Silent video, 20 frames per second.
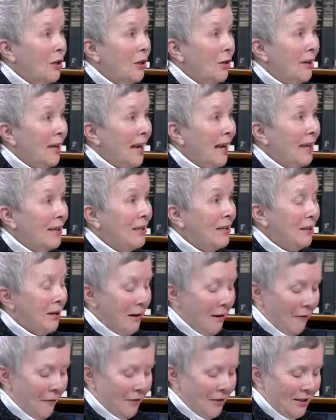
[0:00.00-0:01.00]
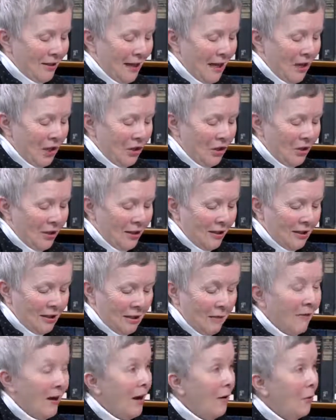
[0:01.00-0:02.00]
your candid conversations
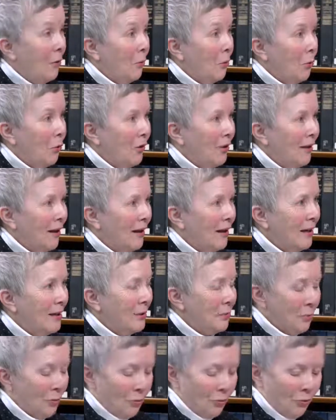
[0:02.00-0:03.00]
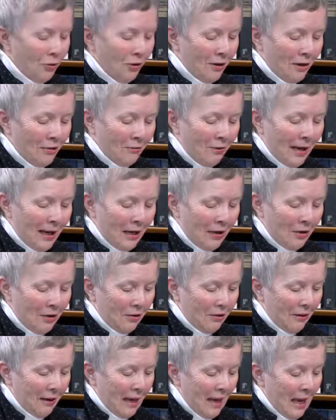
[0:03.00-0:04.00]
of how the ward lines were drawn in
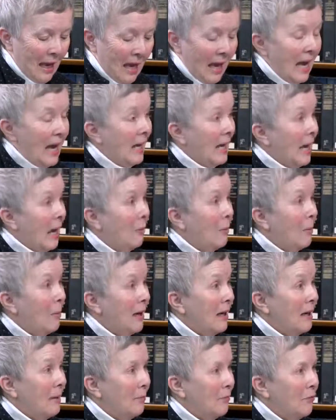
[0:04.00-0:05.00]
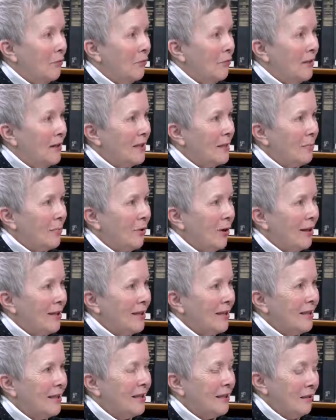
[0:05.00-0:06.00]
Radnor, and how we might improve this
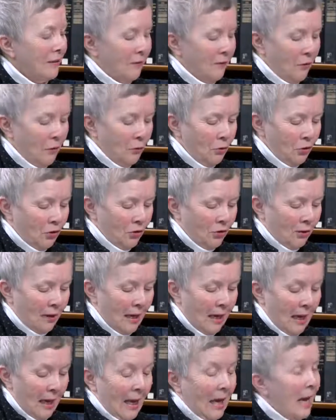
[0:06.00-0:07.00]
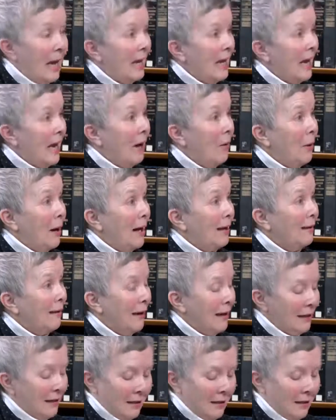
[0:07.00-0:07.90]
process in the future. And now I'd like